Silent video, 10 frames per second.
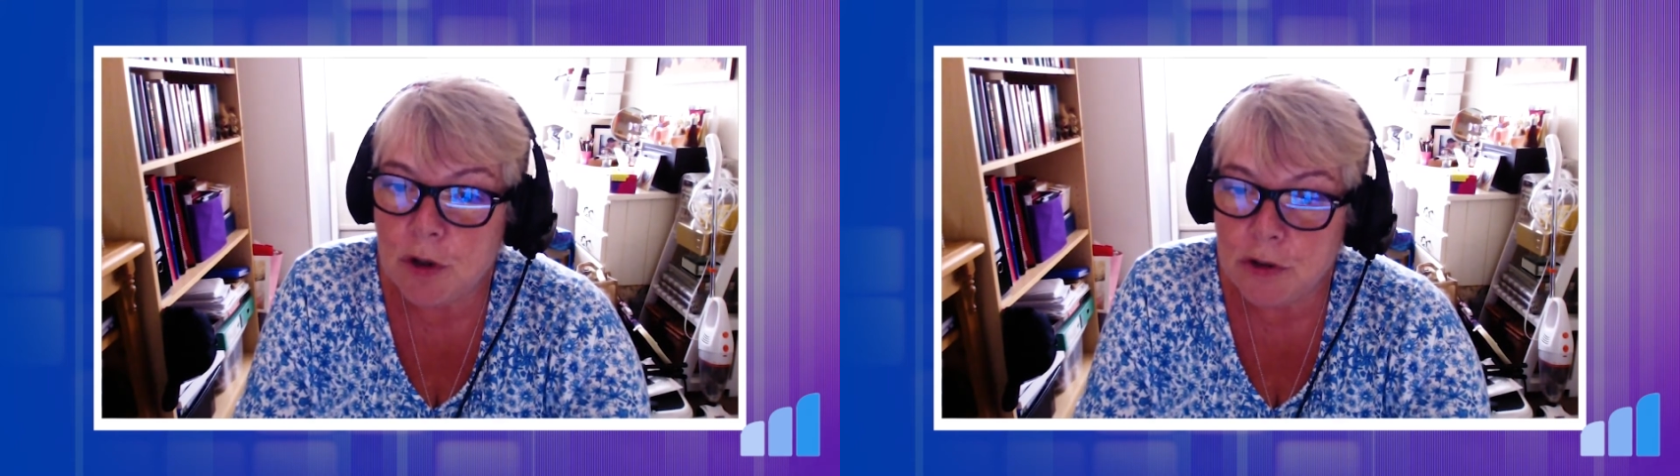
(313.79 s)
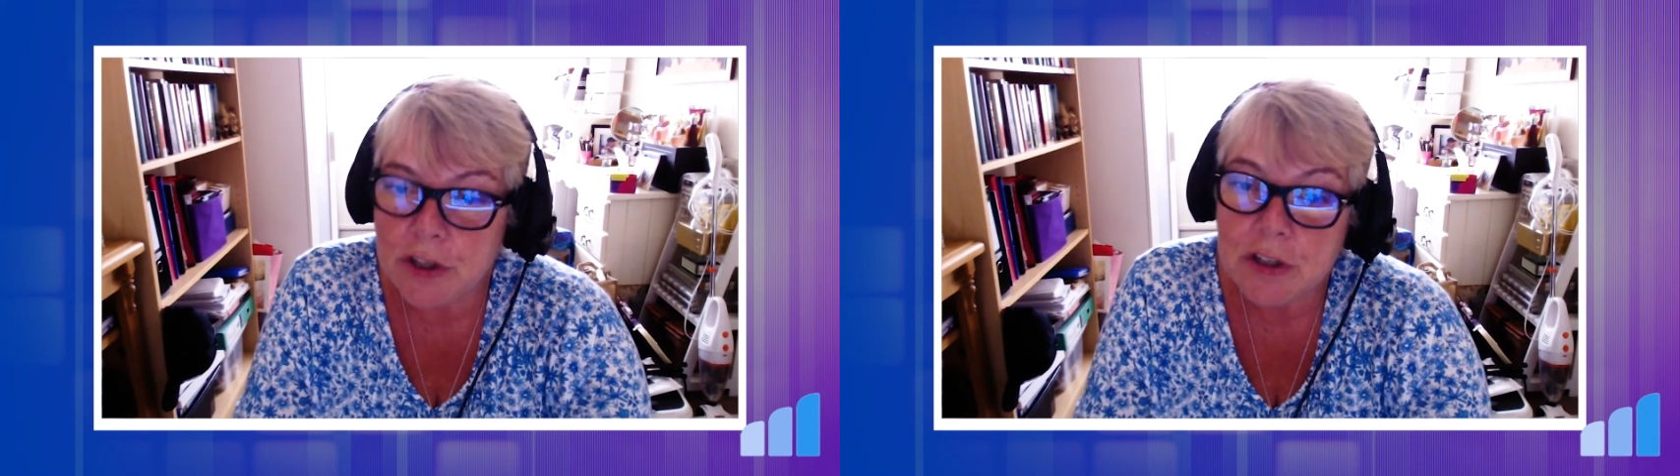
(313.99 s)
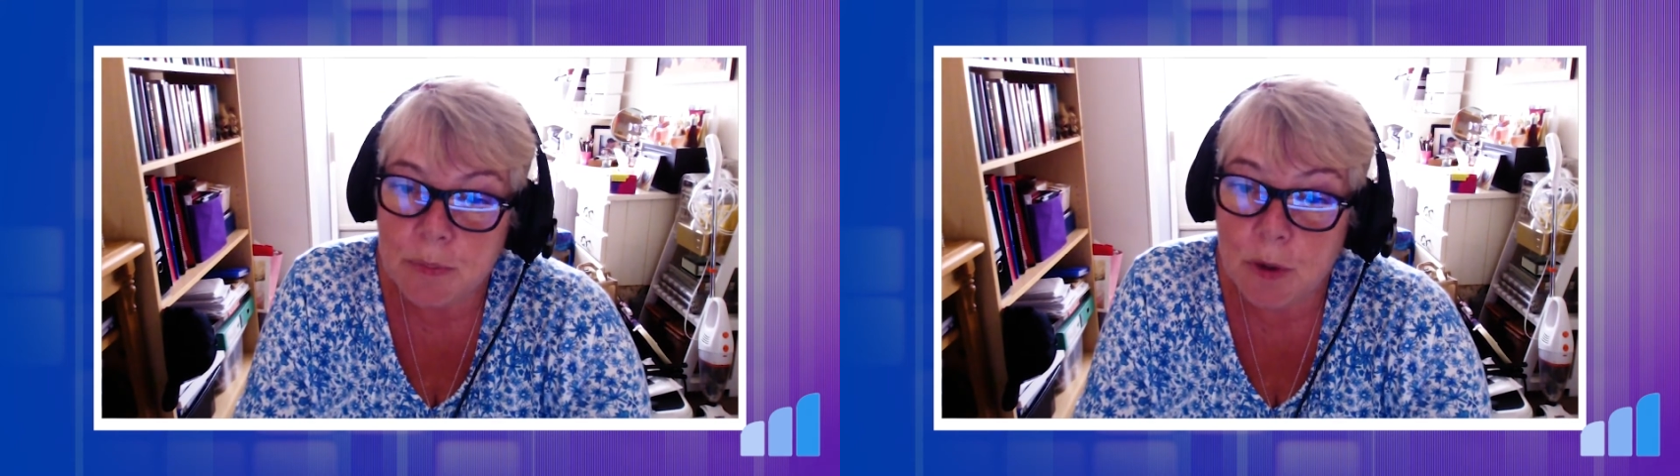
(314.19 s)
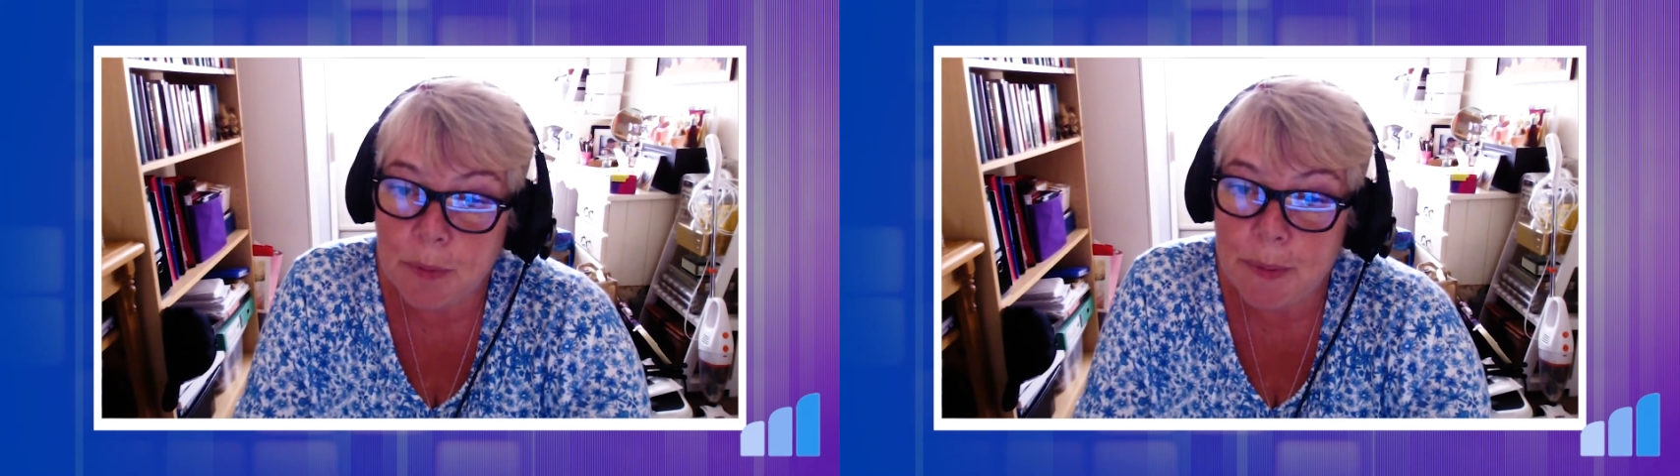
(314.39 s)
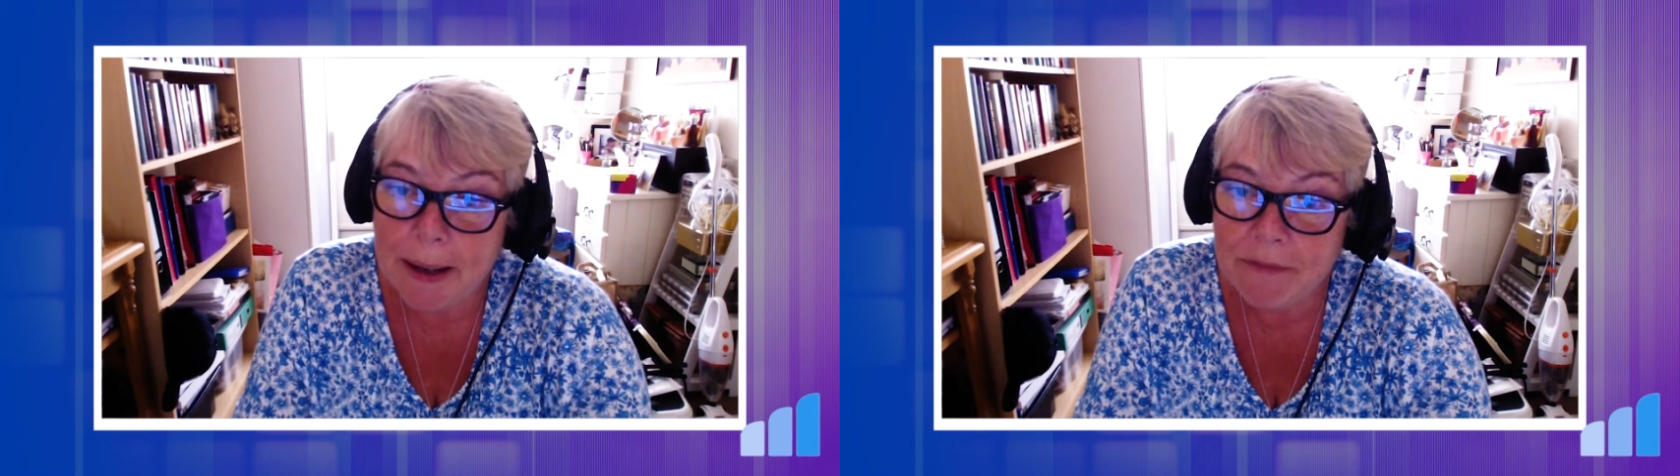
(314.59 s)
that's more
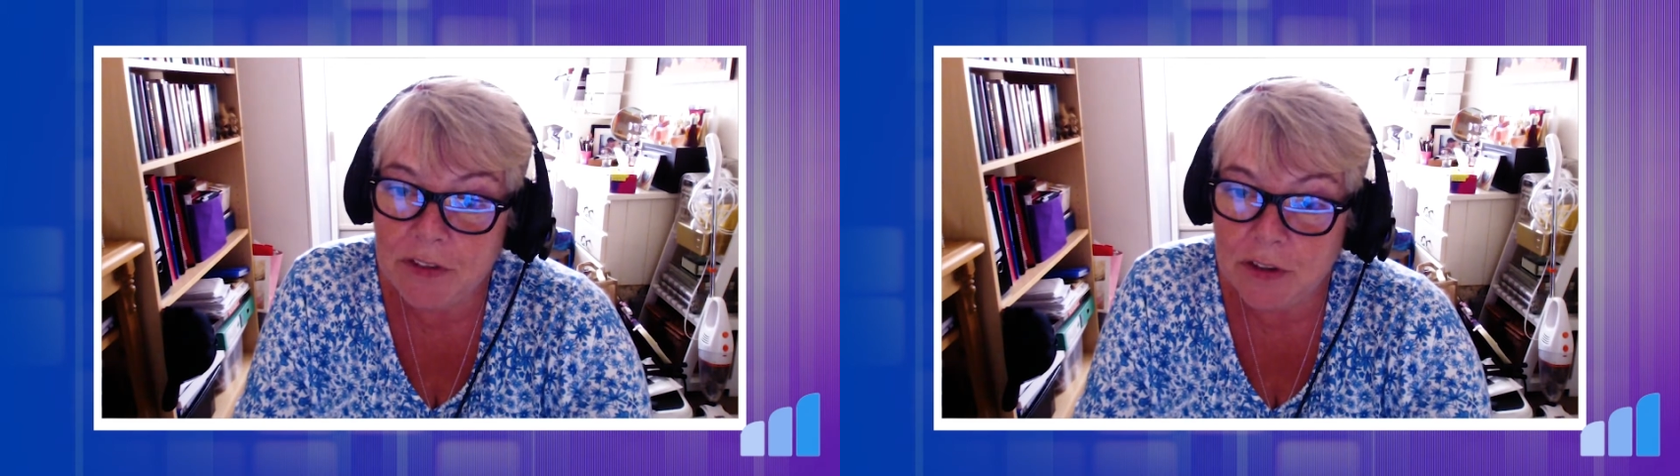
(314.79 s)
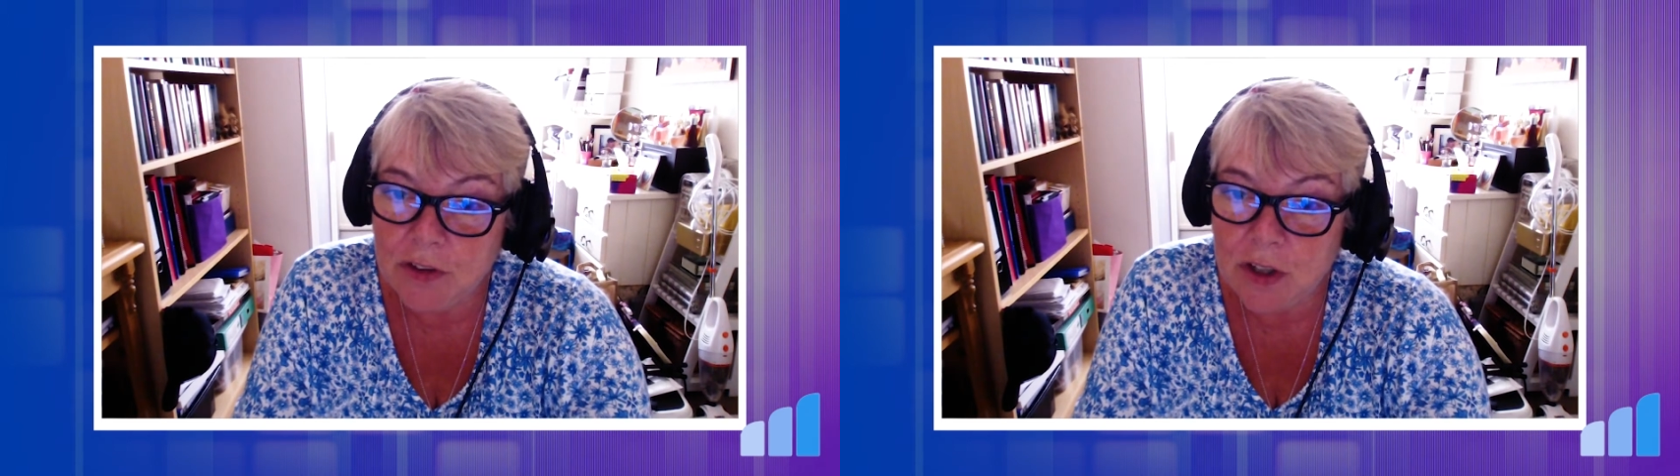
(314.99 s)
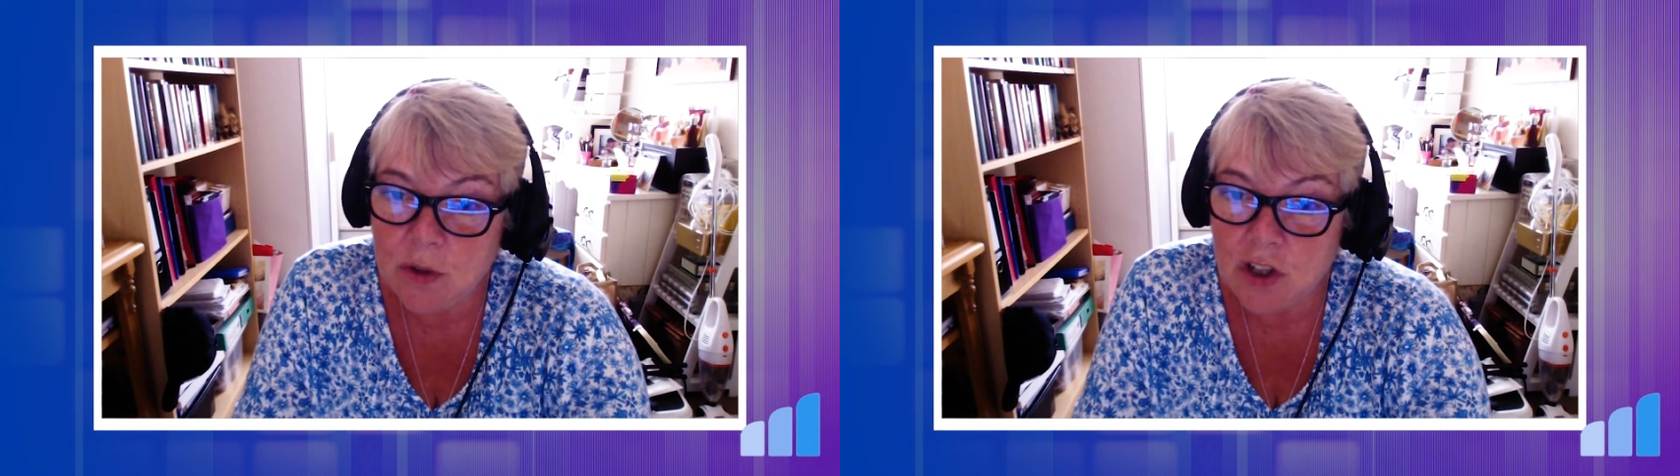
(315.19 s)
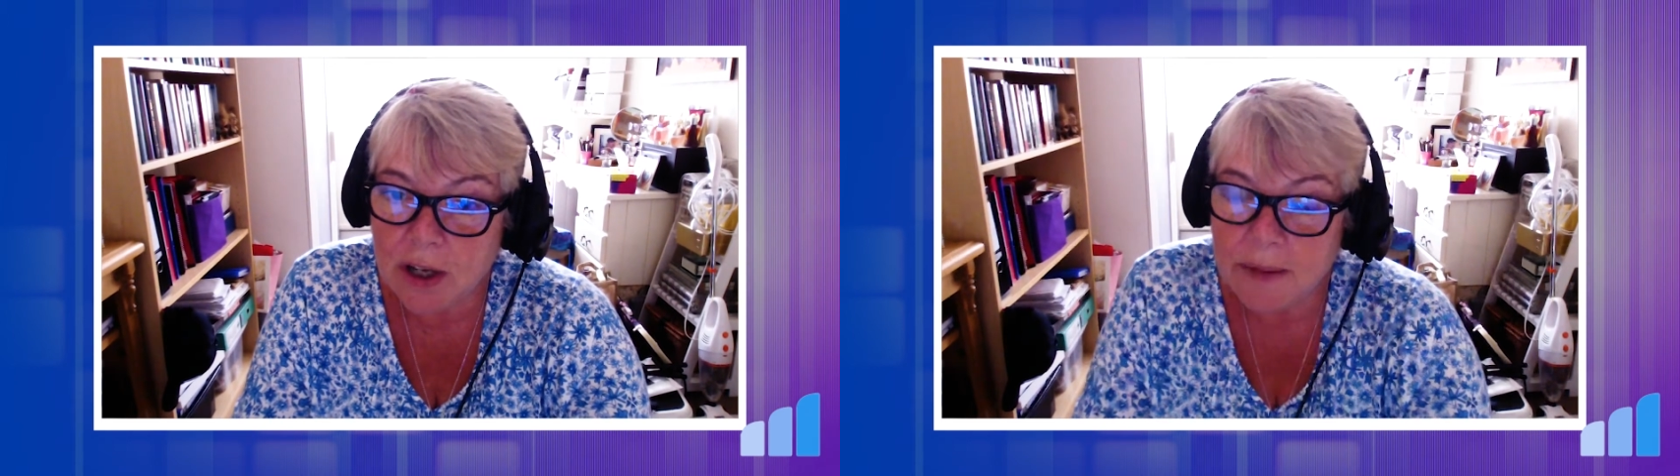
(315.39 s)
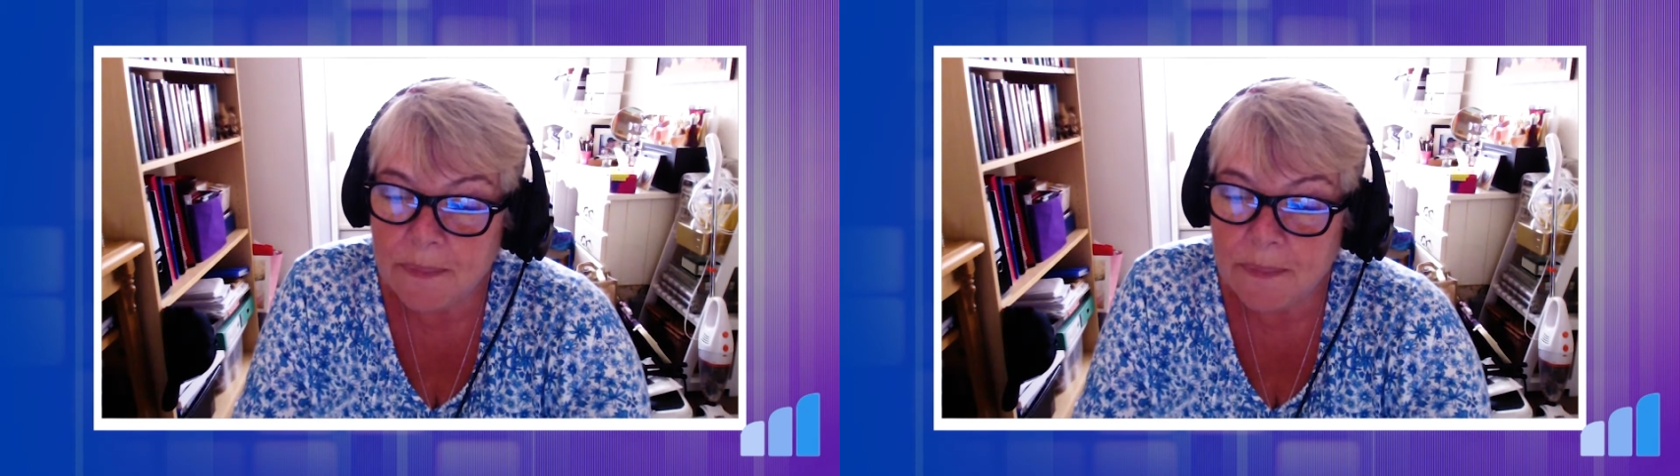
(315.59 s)
prepared for the future.